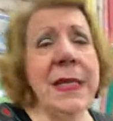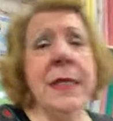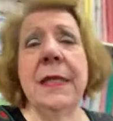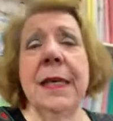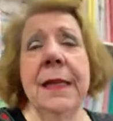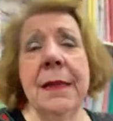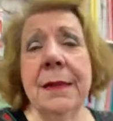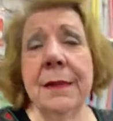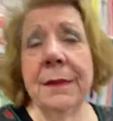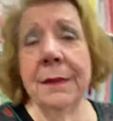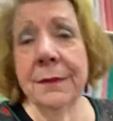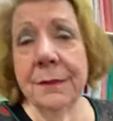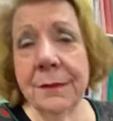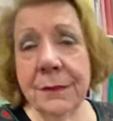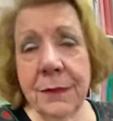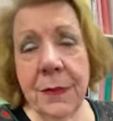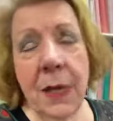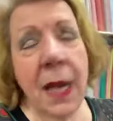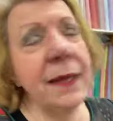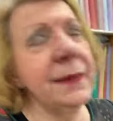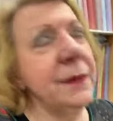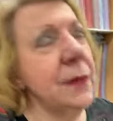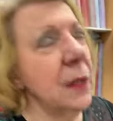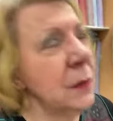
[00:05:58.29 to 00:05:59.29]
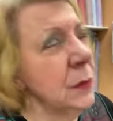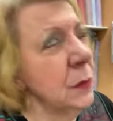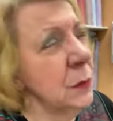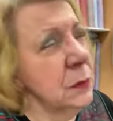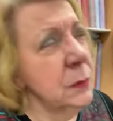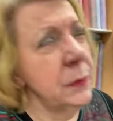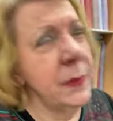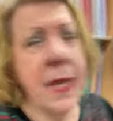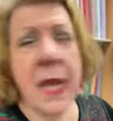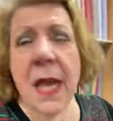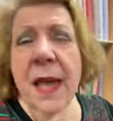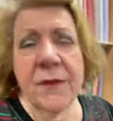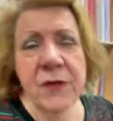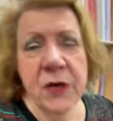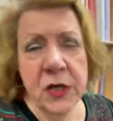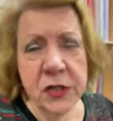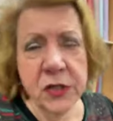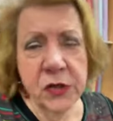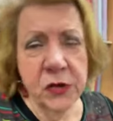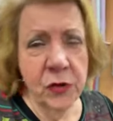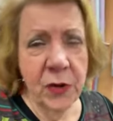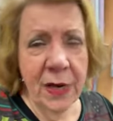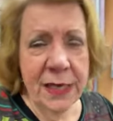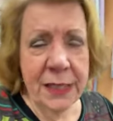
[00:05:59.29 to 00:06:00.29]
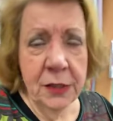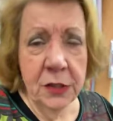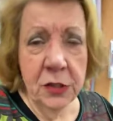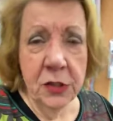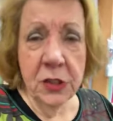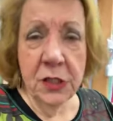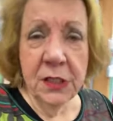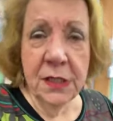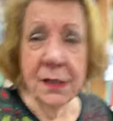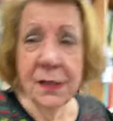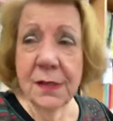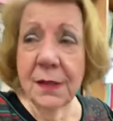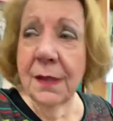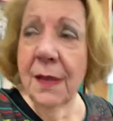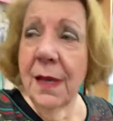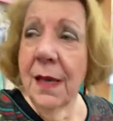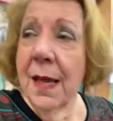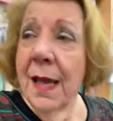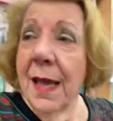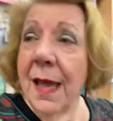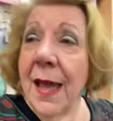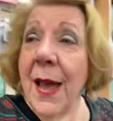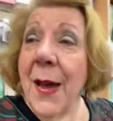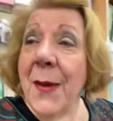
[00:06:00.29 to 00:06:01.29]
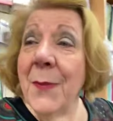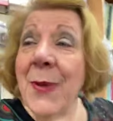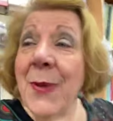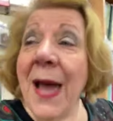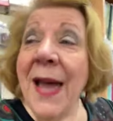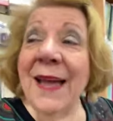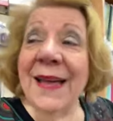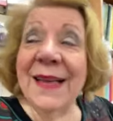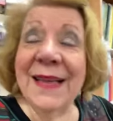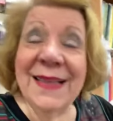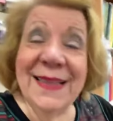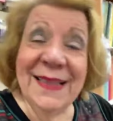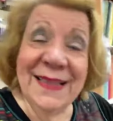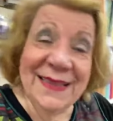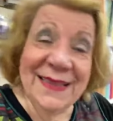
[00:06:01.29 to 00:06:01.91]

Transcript: weeding. I know, we have our strangeness. But